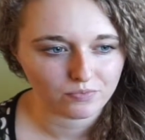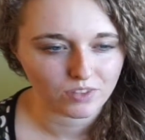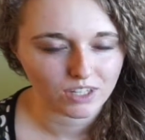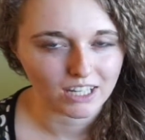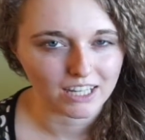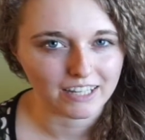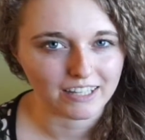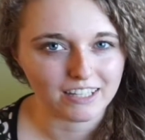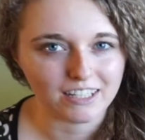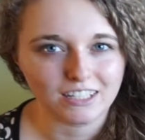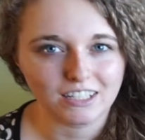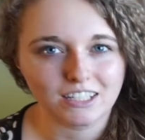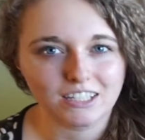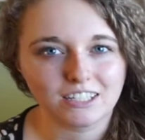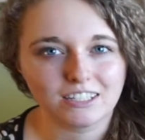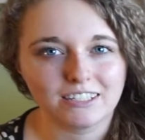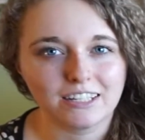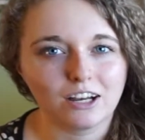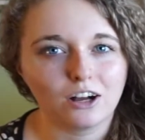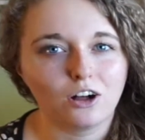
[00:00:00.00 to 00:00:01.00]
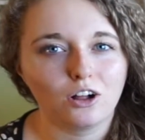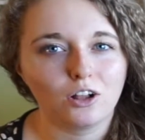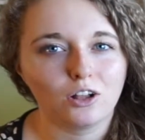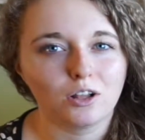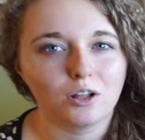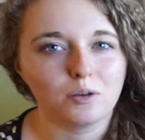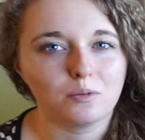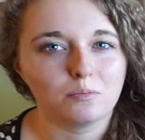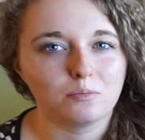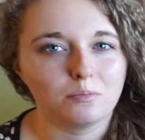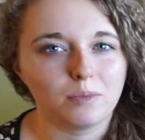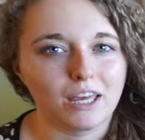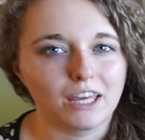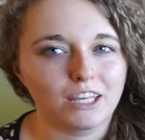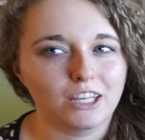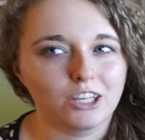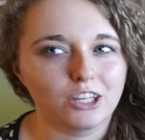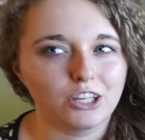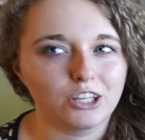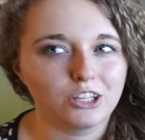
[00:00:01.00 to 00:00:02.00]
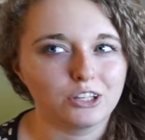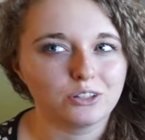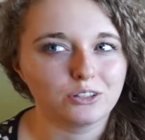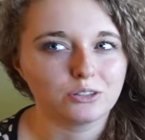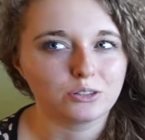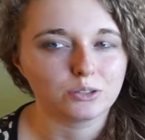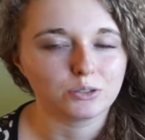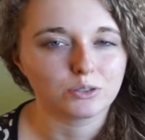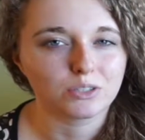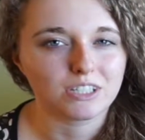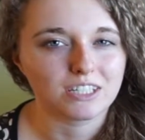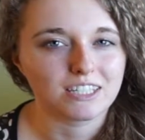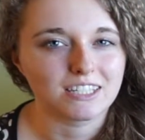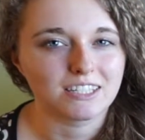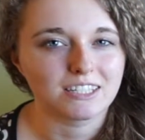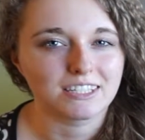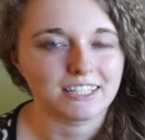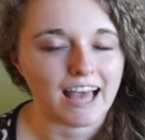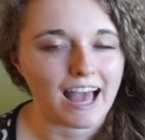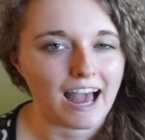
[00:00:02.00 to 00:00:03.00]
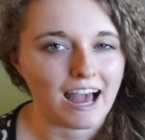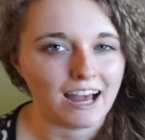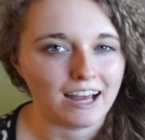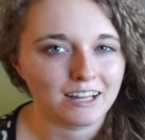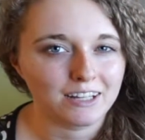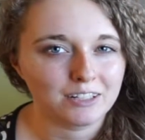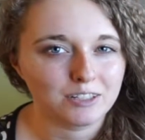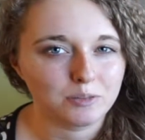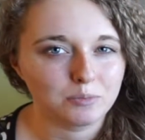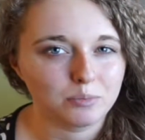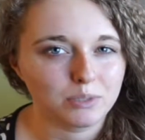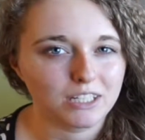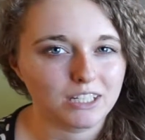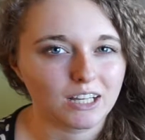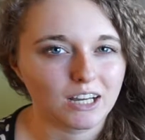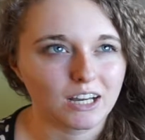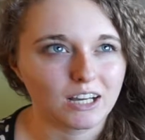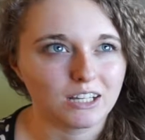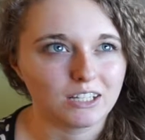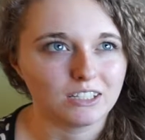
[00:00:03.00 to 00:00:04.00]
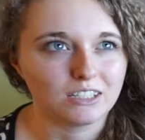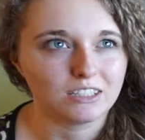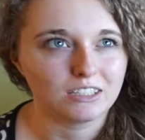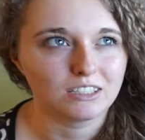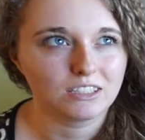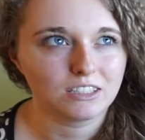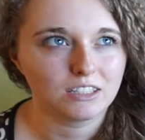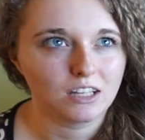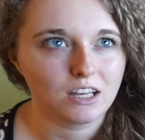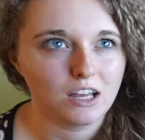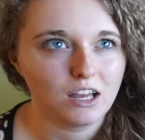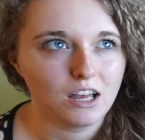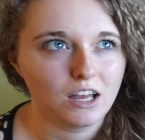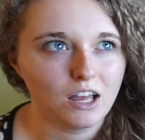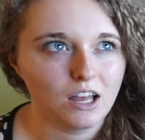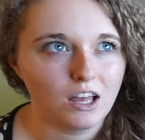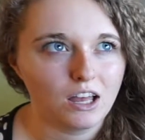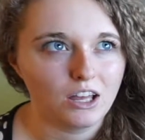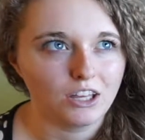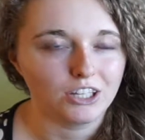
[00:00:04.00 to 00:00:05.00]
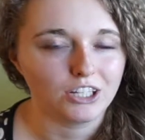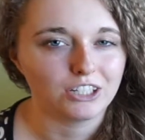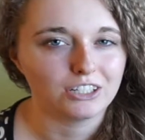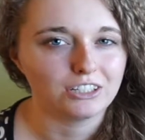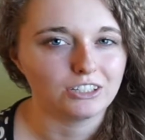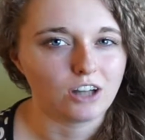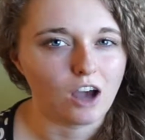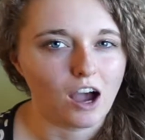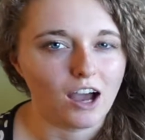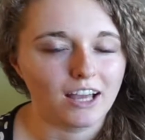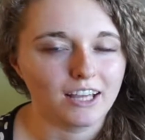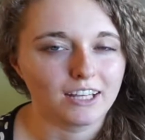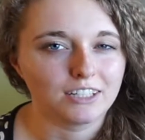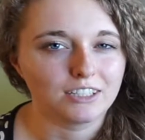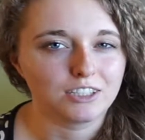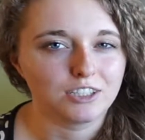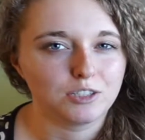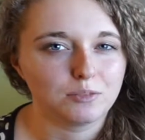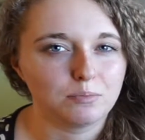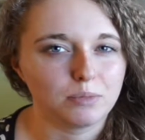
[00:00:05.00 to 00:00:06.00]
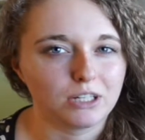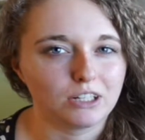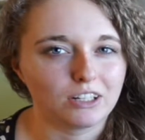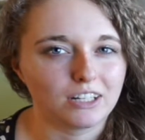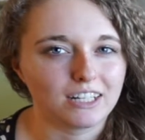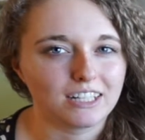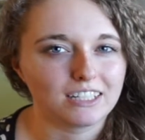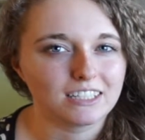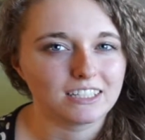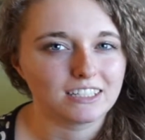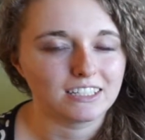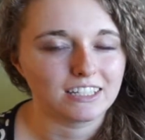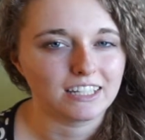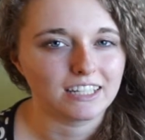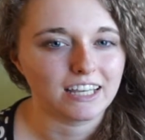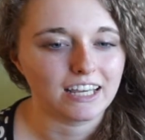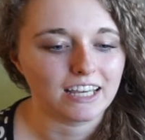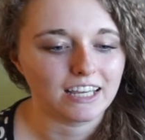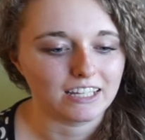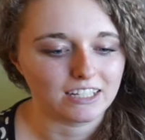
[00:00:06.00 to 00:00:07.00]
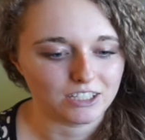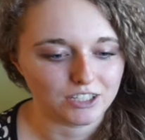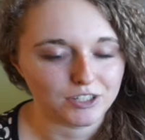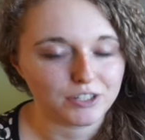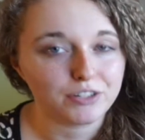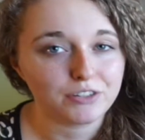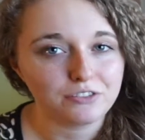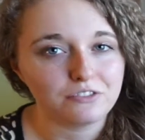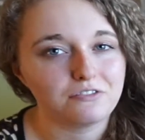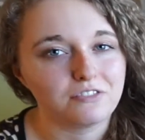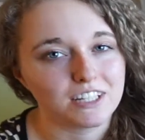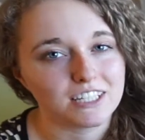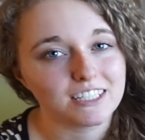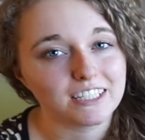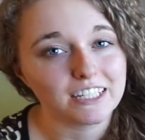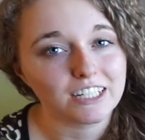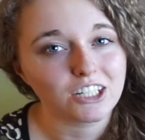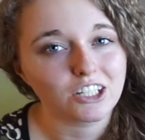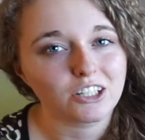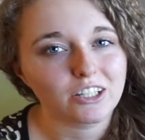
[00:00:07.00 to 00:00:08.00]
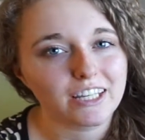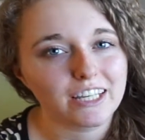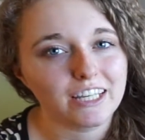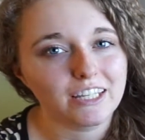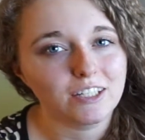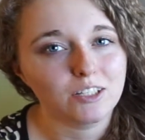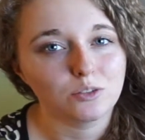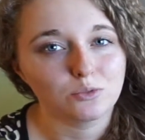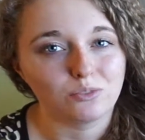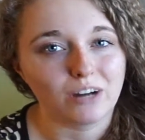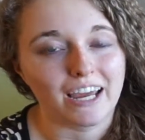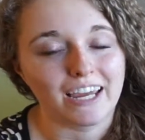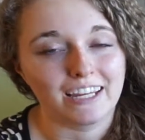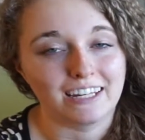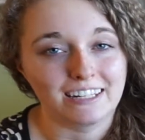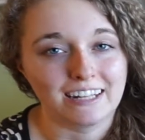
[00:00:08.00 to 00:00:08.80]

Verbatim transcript: it could still make you sad because you're not experiencing it physically right